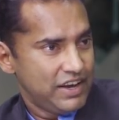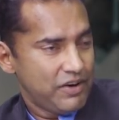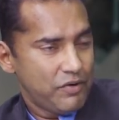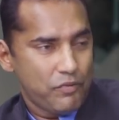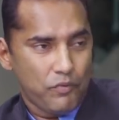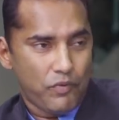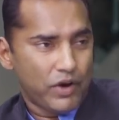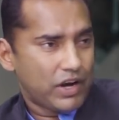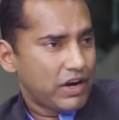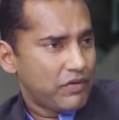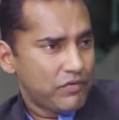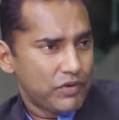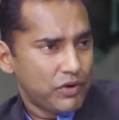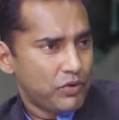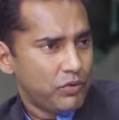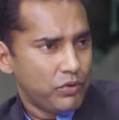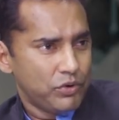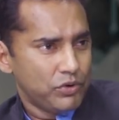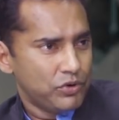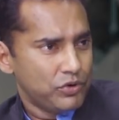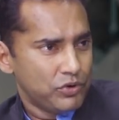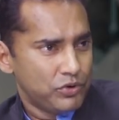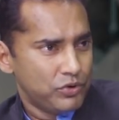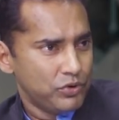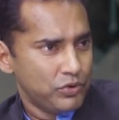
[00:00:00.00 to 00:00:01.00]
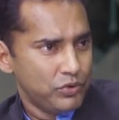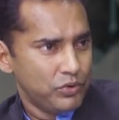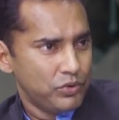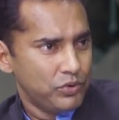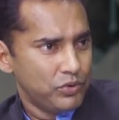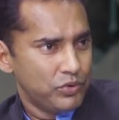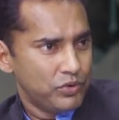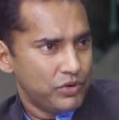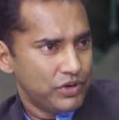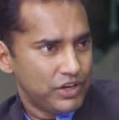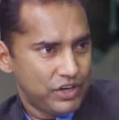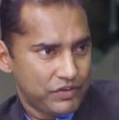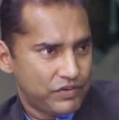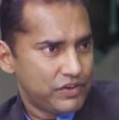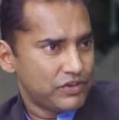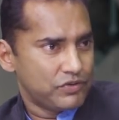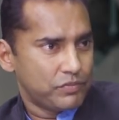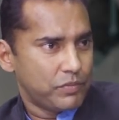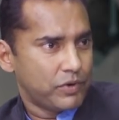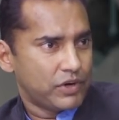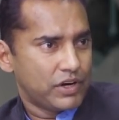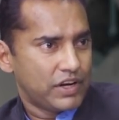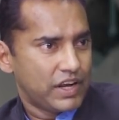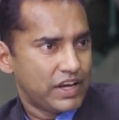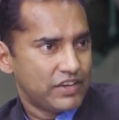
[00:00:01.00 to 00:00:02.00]
Where are we going to do defense
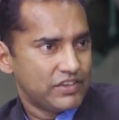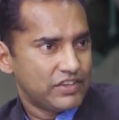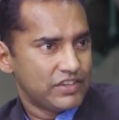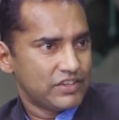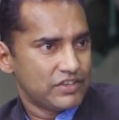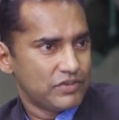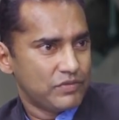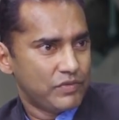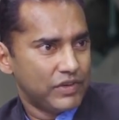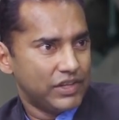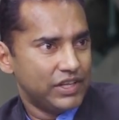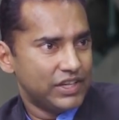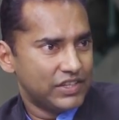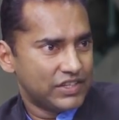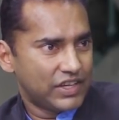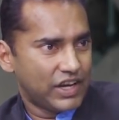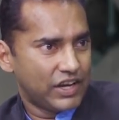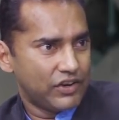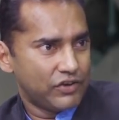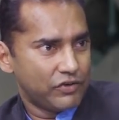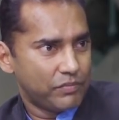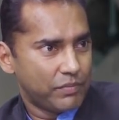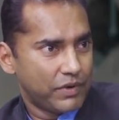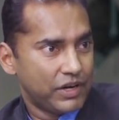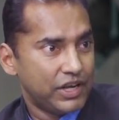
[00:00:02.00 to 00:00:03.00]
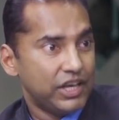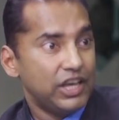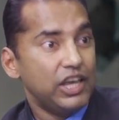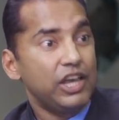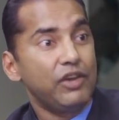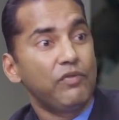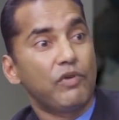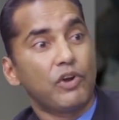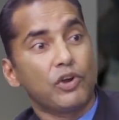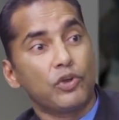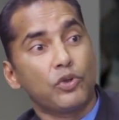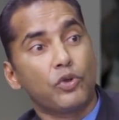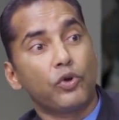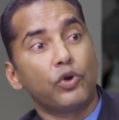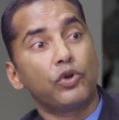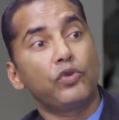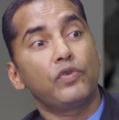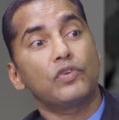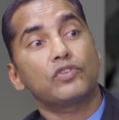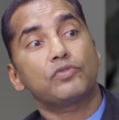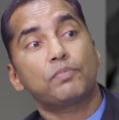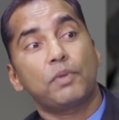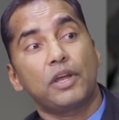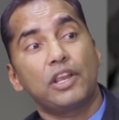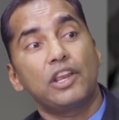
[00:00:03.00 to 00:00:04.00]
modernization with this kind of money, even though
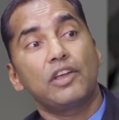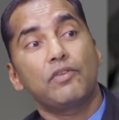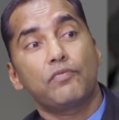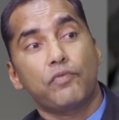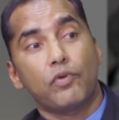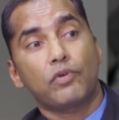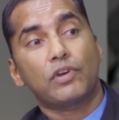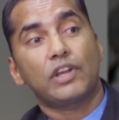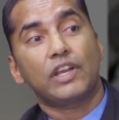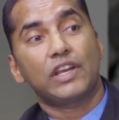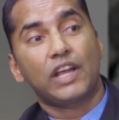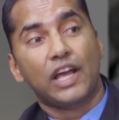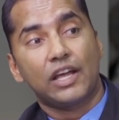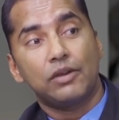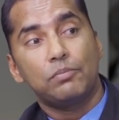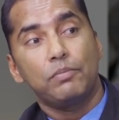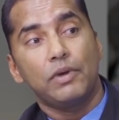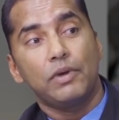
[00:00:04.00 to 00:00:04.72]
you are spending $49